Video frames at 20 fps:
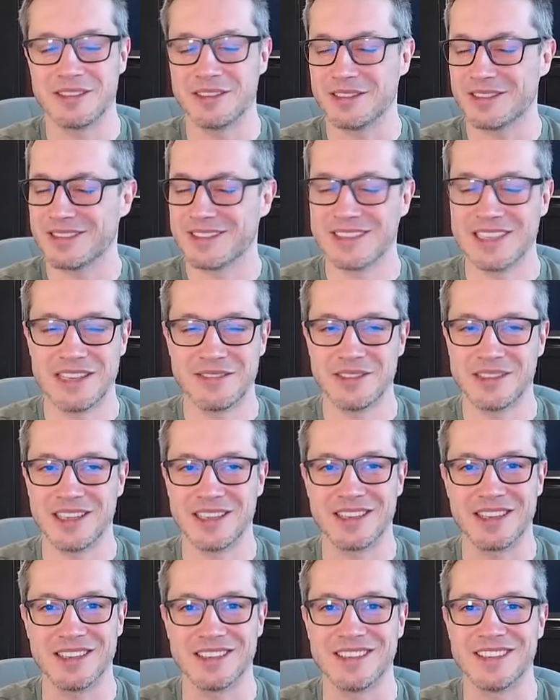There's nothing
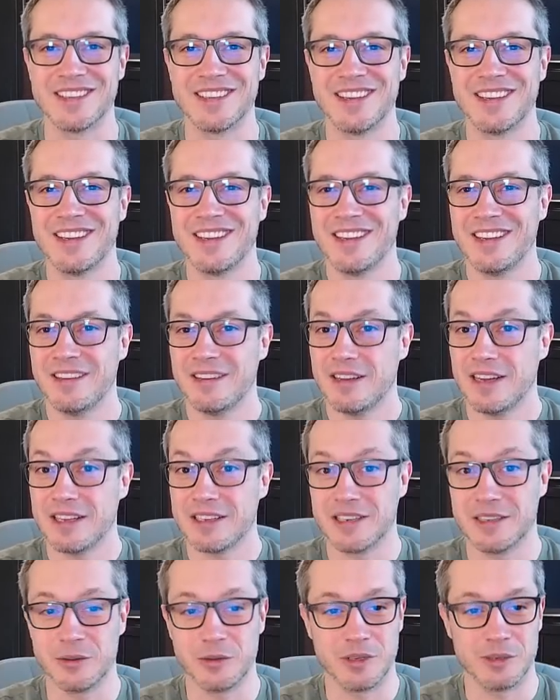I can
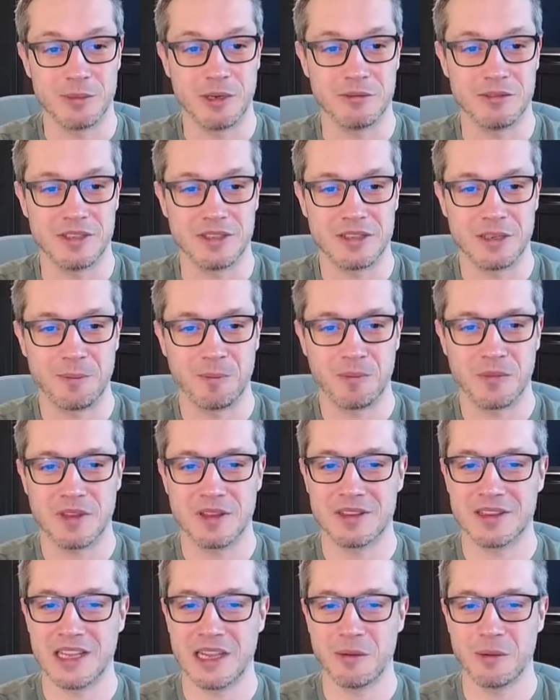do about it.
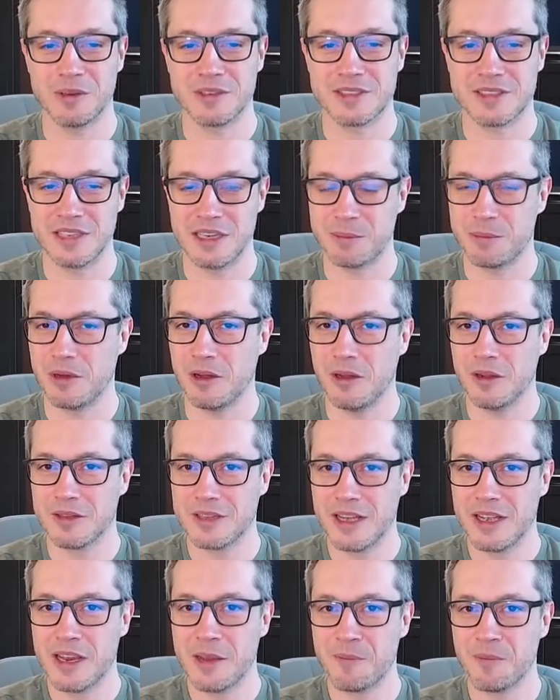They will sleep all
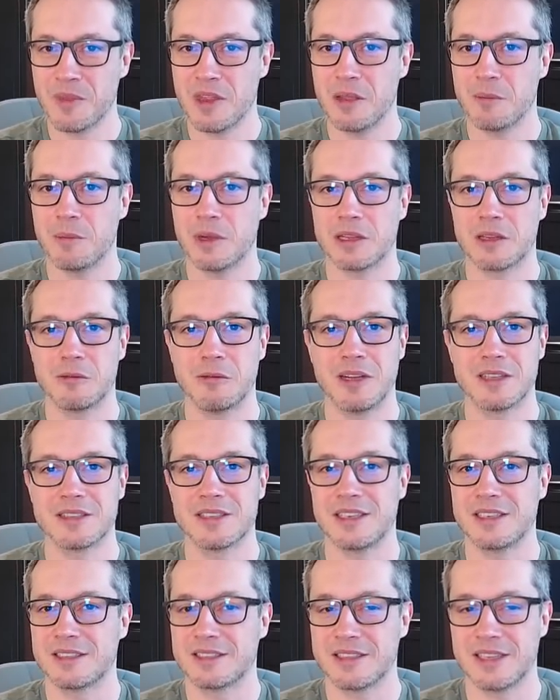day, but
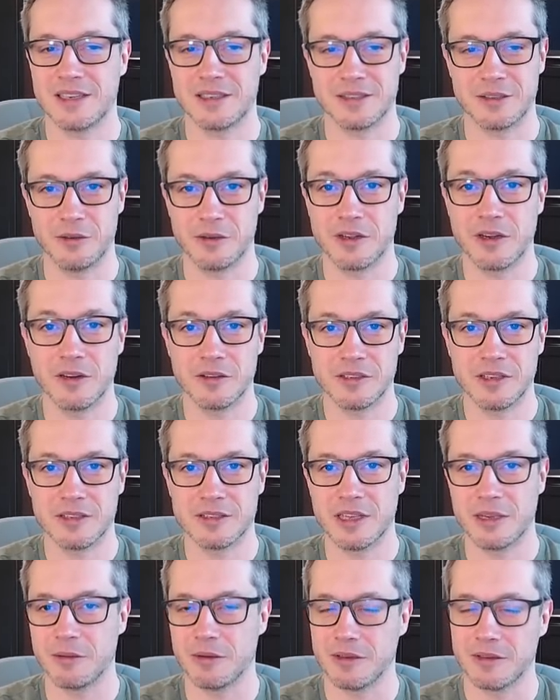once I start
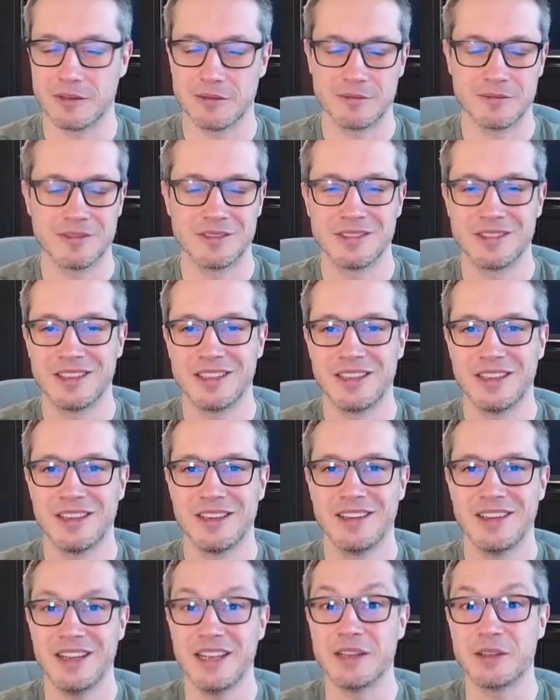recording, they will
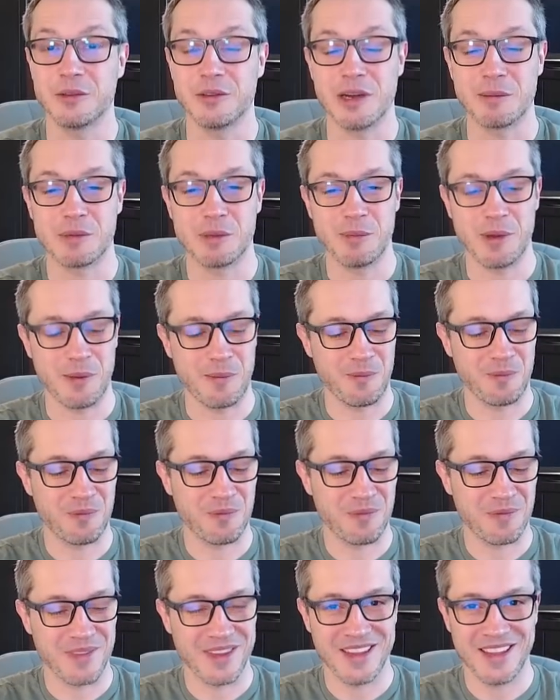interrupt me.
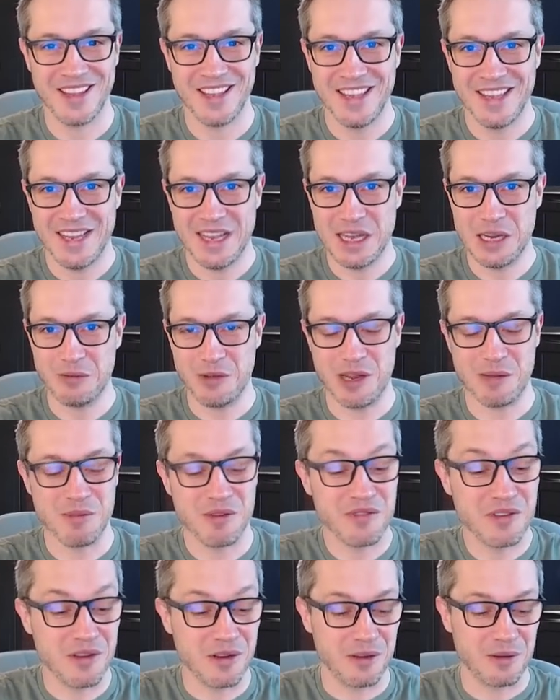Anyway,
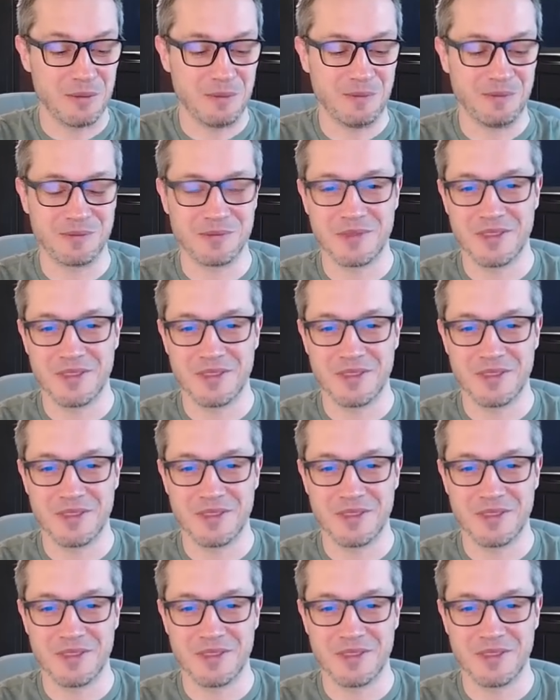moving on.